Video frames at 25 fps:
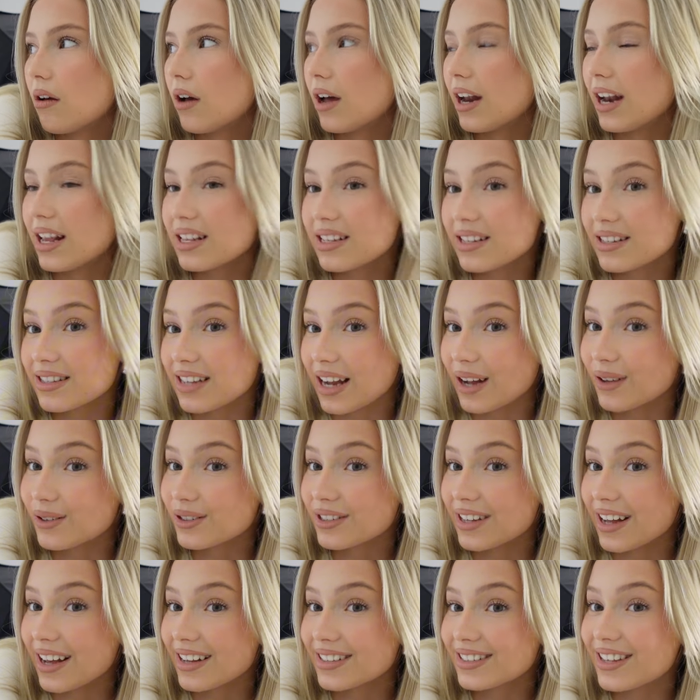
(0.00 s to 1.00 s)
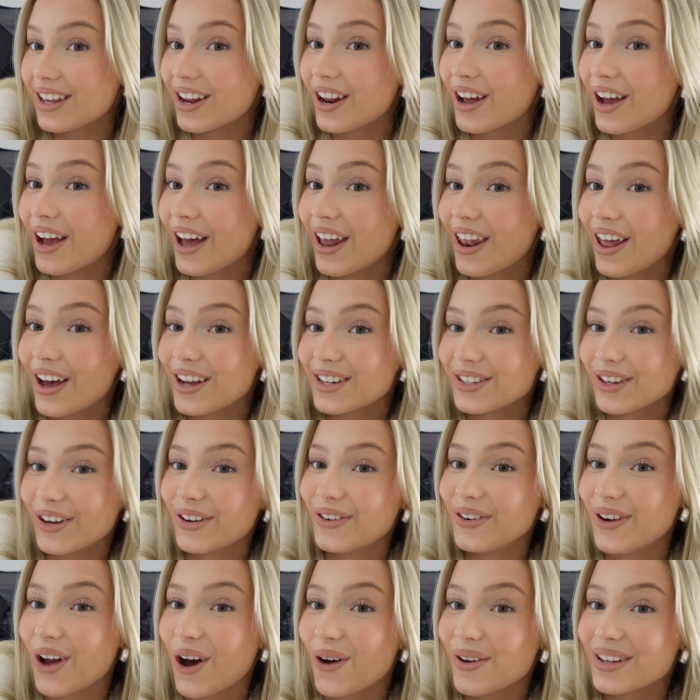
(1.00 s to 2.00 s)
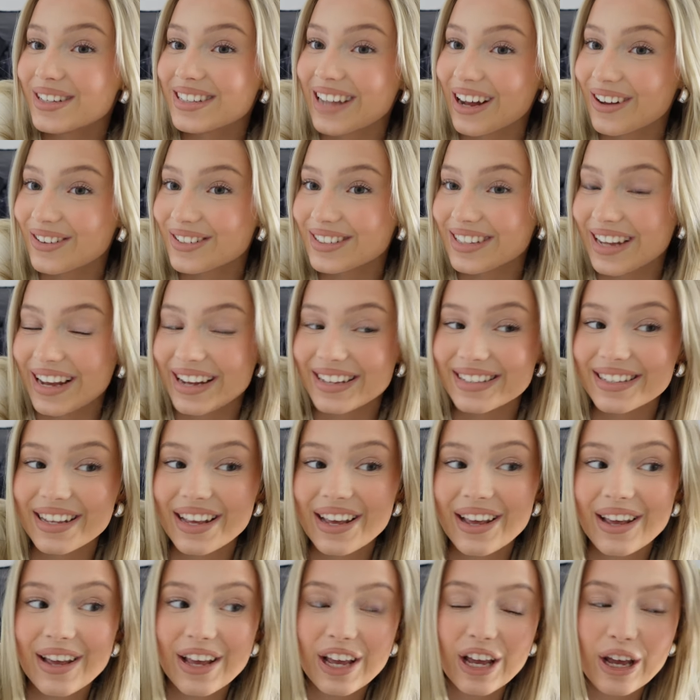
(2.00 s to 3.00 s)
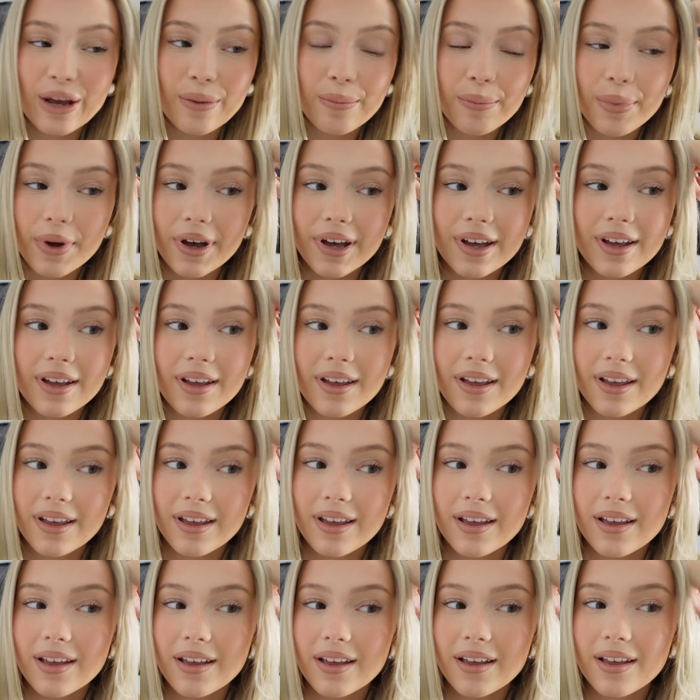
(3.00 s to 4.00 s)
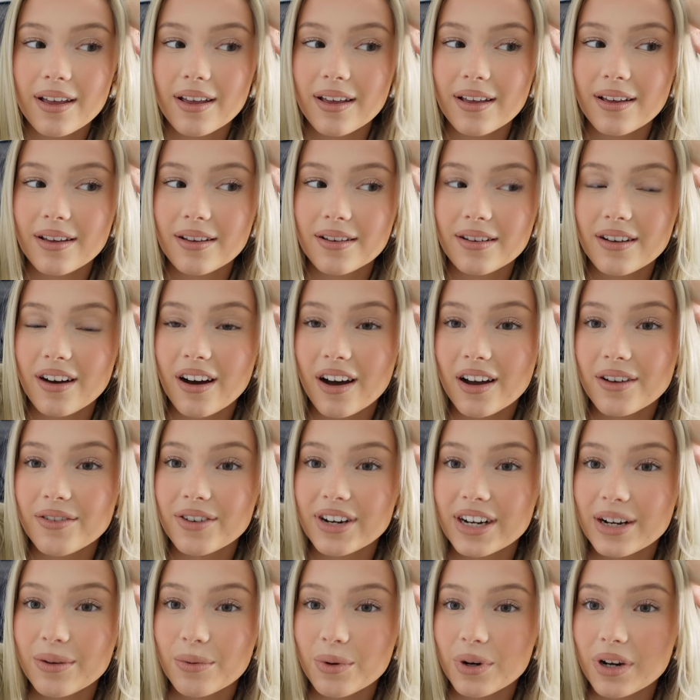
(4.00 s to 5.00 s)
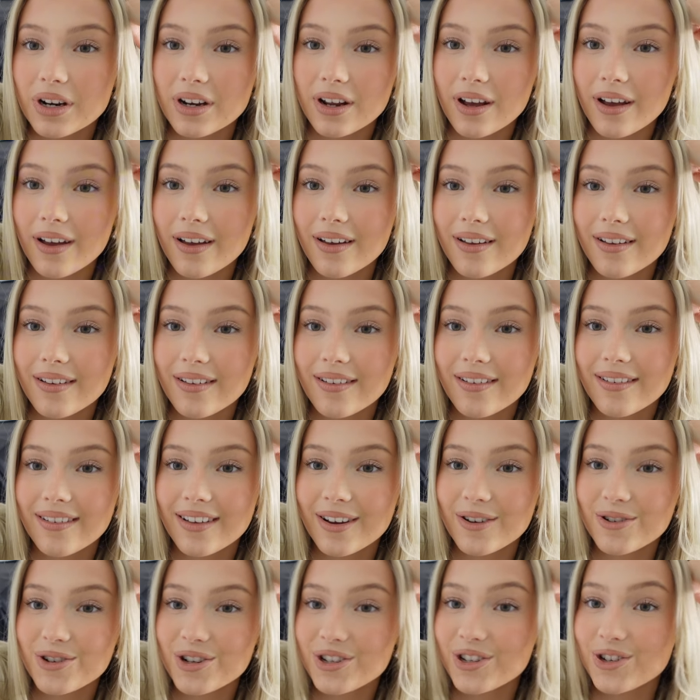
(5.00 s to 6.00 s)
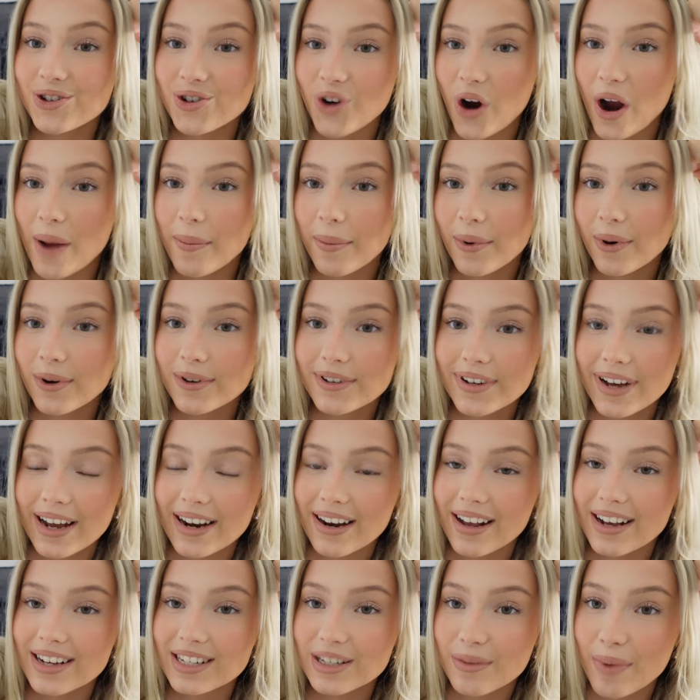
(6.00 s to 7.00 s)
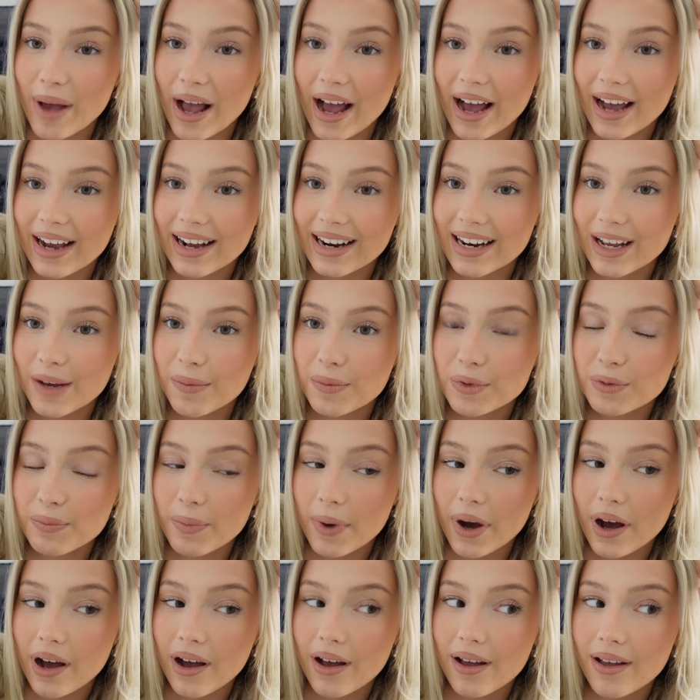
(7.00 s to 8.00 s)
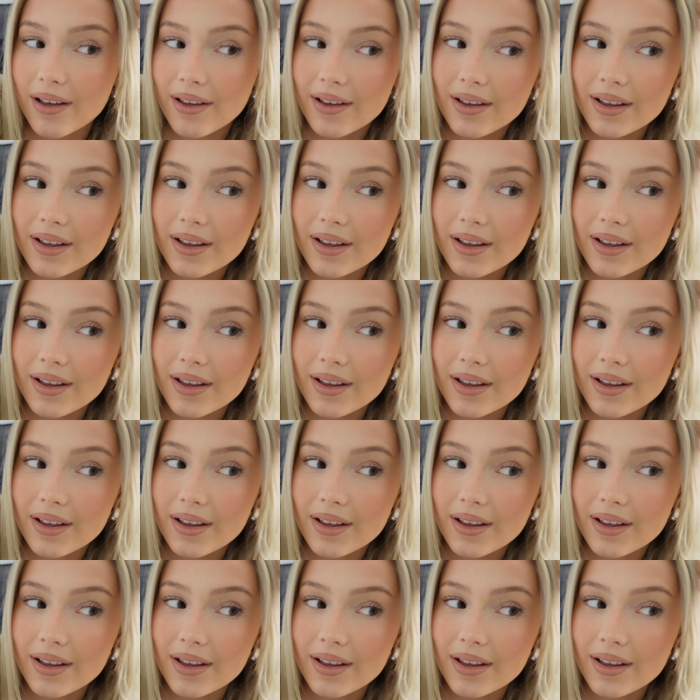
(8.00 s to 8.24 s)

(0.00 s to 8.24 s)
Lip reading: Unless it's downstairs. I don't know it's downstairs, but I really wanted it. It was just a tripod and like some hair clips, but